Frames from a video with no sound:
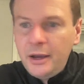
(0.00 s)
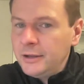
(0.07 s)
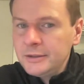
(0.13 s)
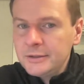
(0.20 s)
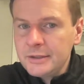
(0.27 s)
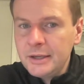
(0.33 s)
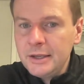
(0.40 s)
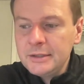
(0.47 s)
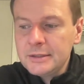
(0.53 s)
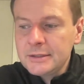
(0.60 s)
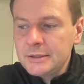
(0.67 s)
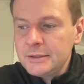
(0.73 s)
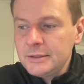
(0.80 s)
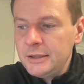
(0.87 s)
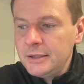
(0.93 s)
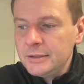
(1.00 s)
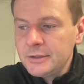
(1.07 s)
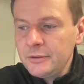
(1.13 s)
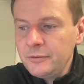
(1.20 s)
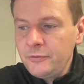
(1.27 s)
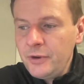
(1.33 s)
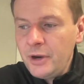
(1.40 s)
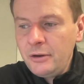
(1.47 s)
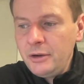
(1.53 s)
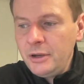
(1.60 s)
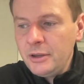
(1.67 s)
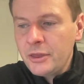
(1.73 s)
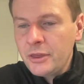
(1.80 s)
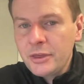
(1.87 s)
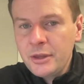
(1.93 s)
And it's a very
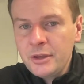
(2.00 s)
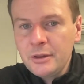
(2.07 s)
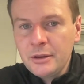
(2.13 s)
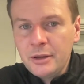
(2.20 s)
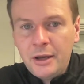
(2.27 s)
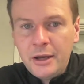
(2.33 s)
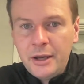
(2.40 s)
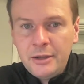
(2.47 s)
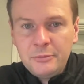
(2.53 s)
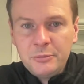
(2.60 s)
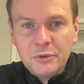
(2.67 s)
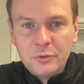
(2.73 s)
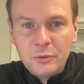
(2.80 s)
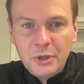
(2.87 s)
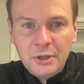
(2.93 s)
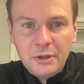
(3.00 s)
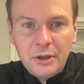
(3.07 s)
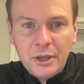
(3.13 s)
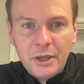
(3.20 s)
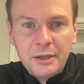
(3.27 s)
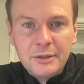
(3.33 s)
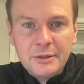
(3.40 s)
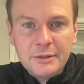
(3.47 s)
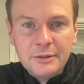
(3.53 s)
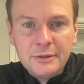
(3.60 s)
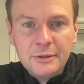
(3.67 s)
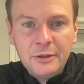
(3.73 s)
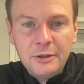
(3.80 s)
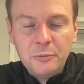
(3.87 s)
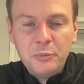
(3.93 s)
thin line between like
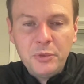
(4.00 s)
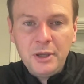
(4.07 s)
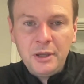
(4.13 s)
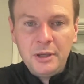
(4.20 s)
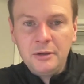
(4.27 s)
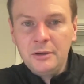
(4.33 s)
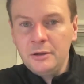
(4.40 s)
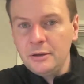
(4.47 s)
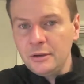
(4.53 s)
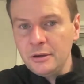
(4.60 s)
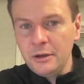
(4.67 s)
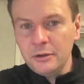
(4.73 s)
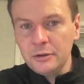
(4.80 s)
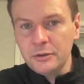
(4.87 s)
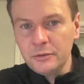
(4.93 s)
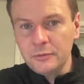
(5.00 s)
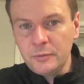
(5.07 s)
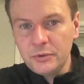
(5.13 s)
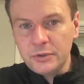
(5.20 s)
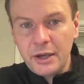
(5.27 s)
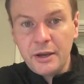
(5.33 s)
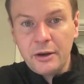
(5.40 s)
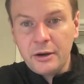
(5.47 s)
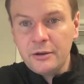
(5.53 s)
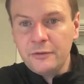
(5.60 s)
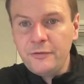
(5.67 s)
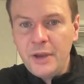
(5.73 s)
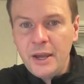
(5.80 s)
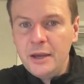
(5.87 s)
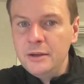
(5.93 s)
being a diehard
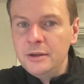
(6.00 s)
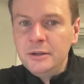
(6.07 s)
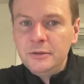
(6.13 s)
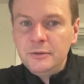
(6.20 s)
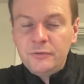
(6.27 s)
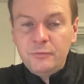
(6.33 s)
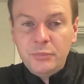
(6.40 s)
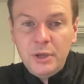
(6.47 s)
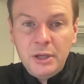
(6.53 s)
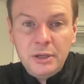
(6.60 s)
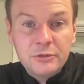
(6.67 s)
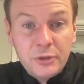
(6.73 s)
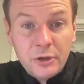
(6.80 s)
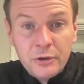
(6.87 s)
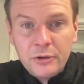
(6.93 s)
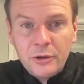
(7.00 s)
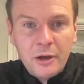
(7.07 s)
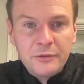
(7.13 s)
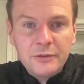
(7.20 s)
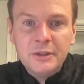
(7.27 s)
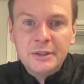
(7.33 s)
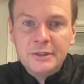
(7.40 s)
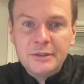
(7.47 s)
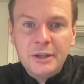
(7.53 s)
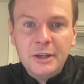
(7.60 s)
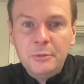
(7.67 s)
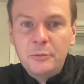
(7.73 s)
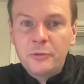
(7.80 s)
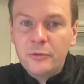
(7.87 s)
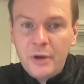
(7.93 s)
fan and being turned off to this
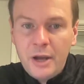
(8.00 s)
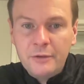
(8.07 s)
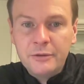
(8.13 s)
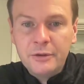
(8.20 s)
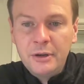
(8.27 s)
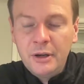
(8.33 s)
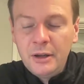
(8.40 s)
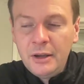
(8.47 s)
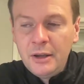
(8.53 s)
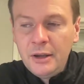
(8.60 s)
team forever.